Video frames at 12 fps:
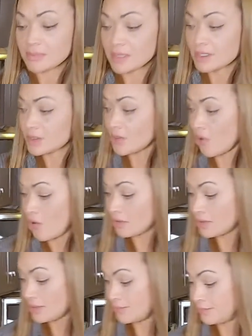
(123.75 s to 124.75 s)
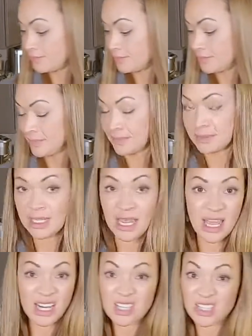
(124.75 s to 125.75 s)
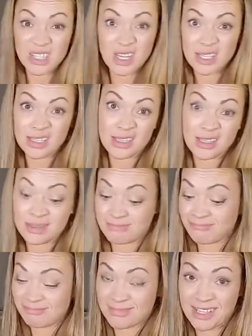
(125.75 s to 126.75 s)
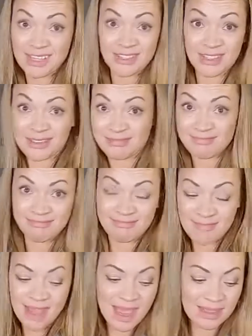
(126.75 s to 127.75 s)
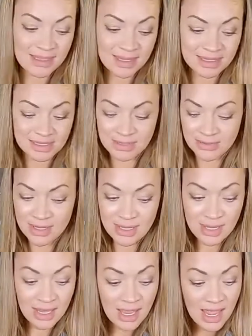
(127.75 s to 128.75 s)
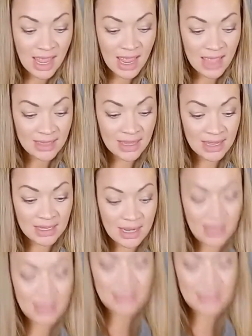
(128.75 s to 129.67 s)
salt, and I just tasted it. Kind of just add things to it. And then I